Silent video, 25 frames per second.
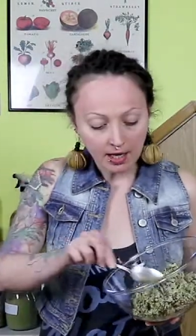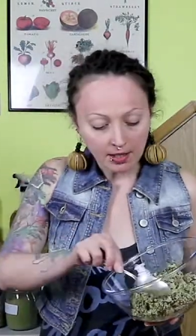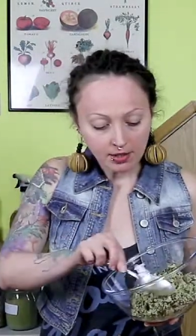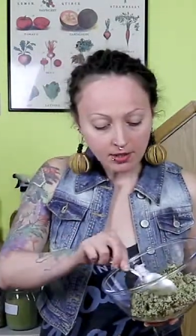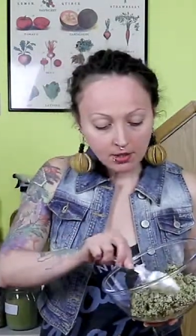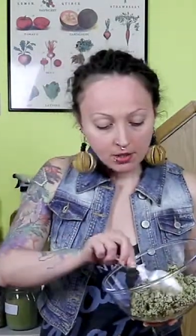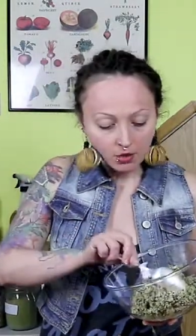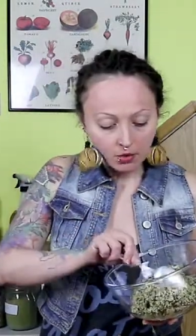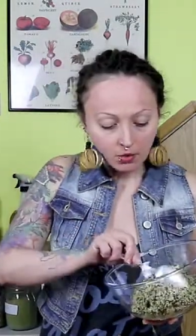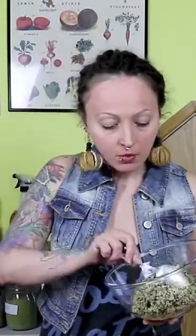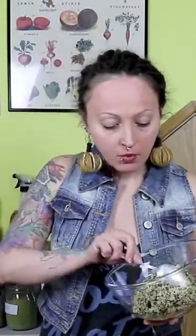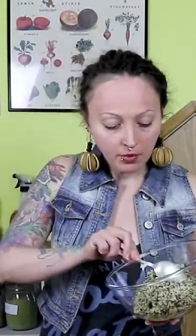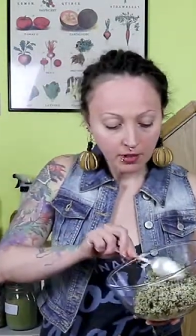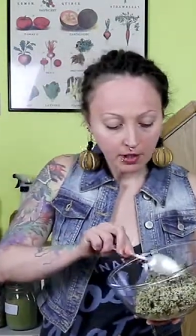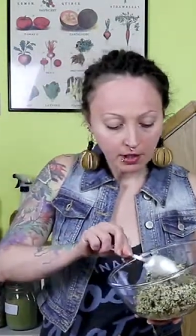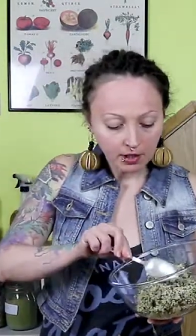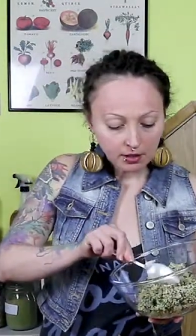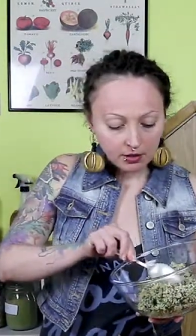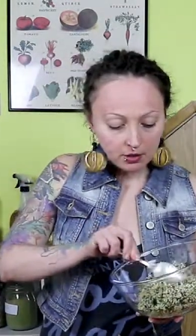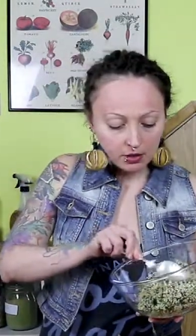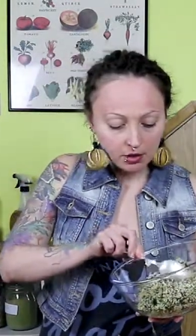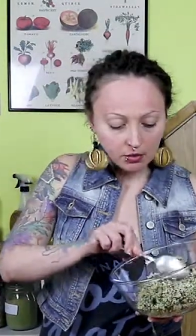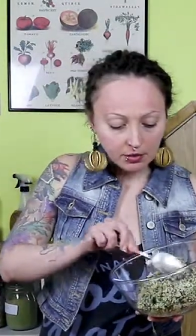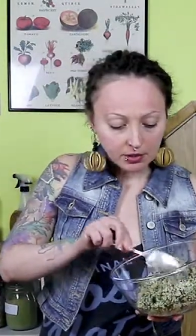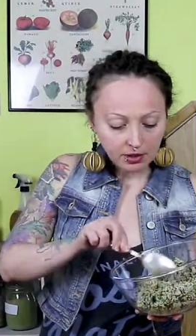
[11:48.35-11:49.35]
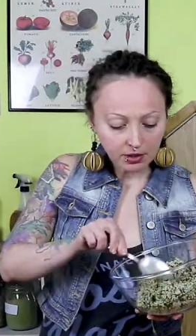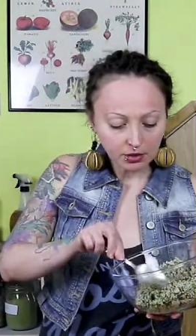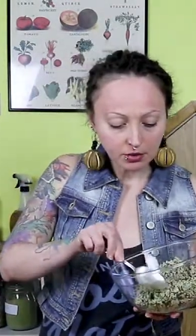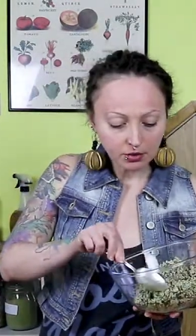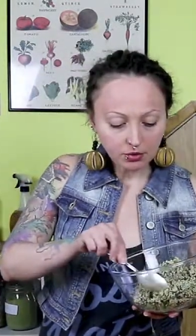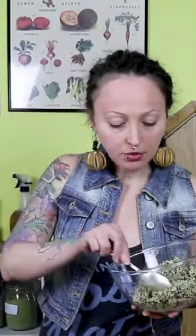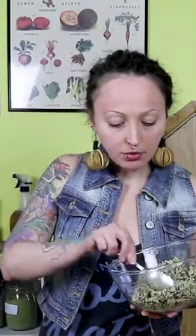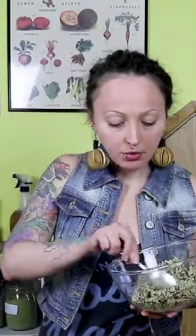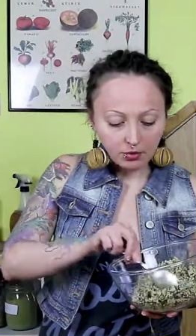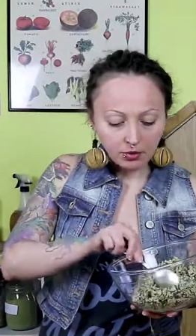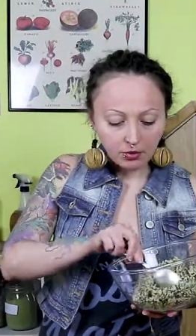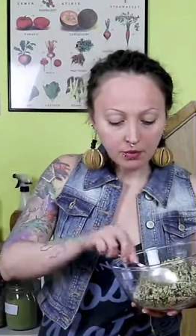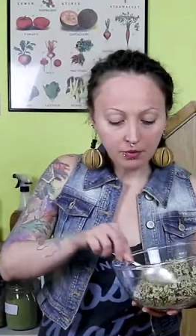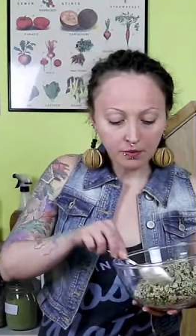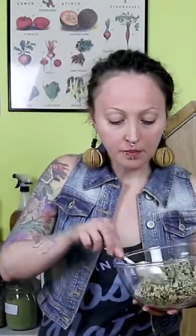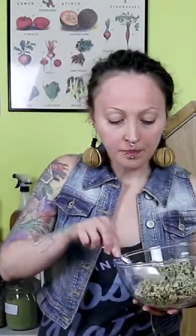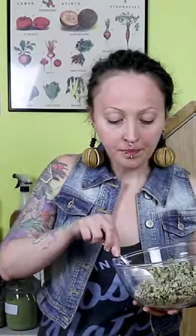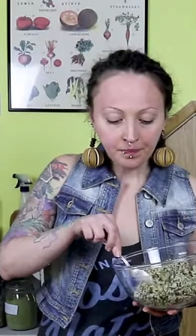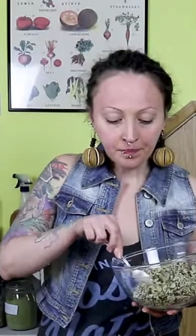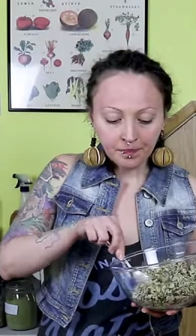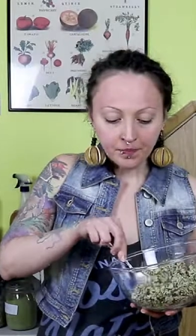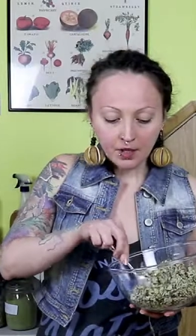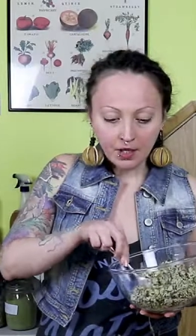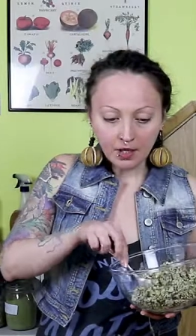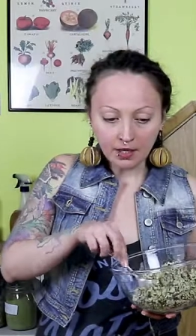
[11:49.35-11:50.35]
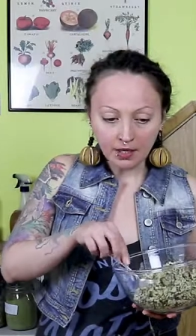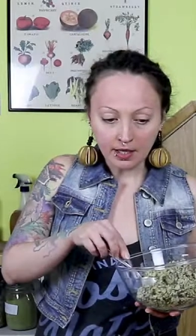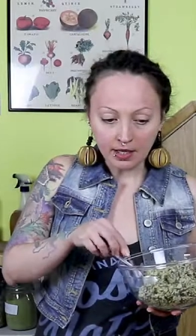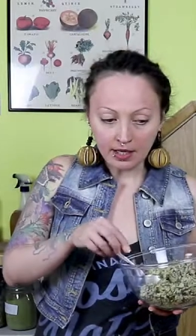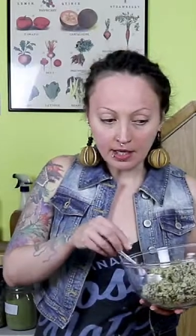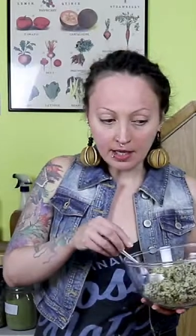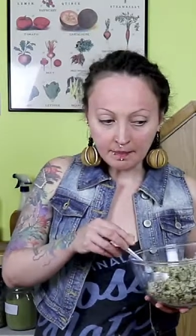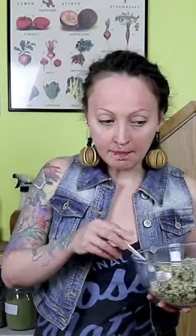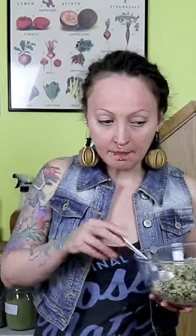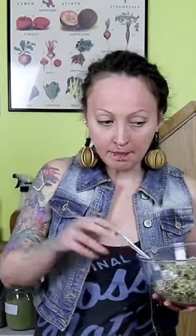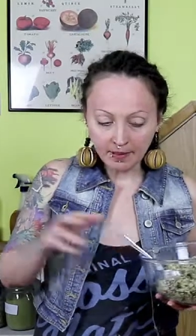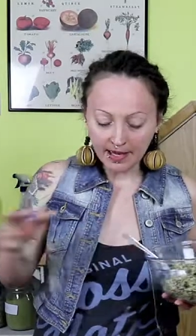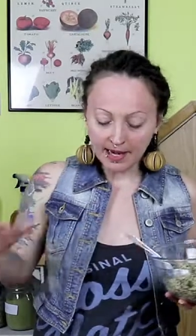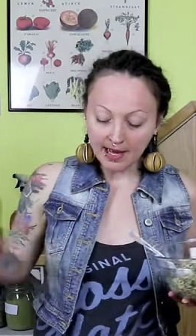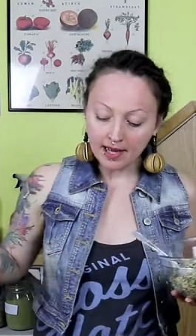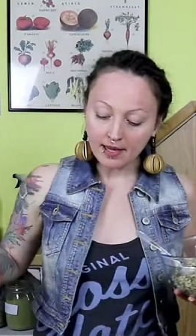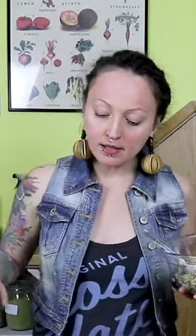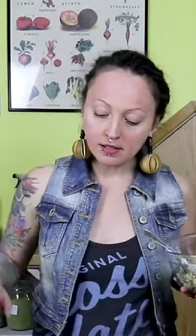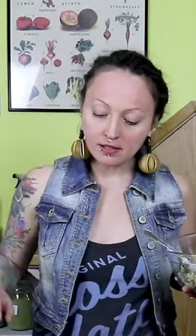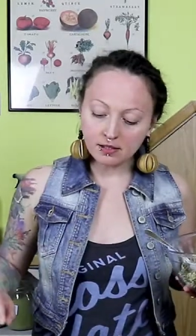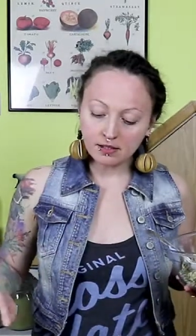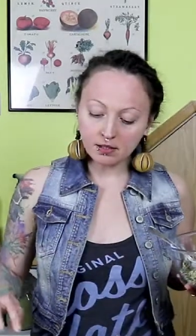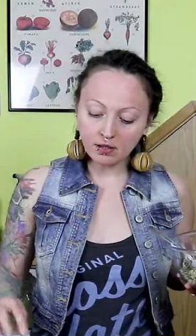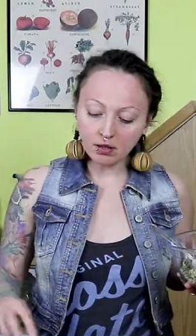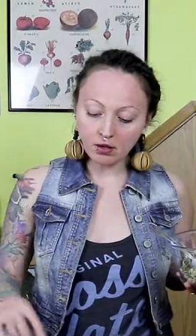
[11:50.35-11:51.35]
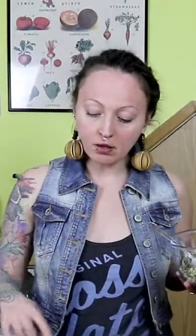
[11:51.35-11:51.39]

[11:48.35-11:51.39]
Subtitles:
So we are going to place